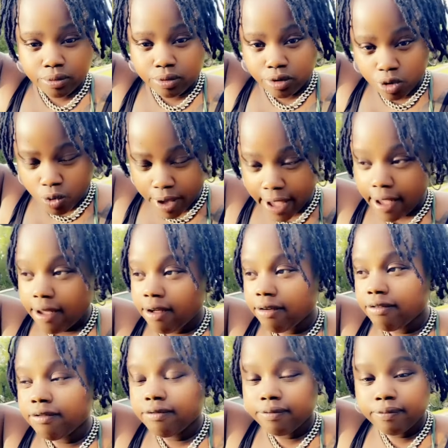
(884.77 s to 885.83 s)
You have
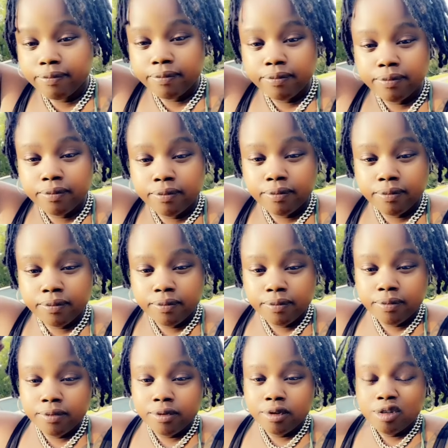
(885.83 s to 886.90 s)

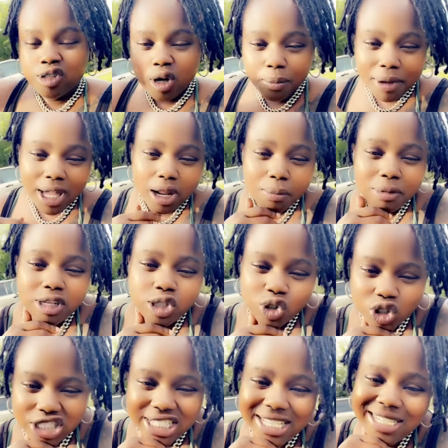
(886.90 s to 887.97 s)
taught me how to be
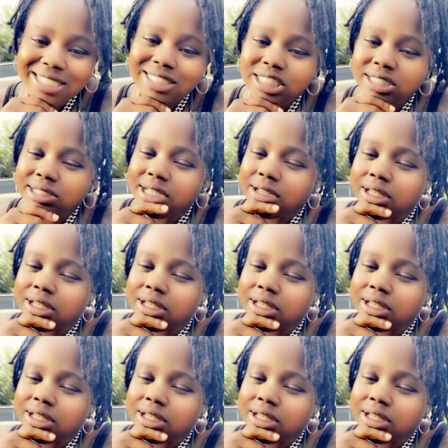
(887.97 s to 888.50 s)
strategic.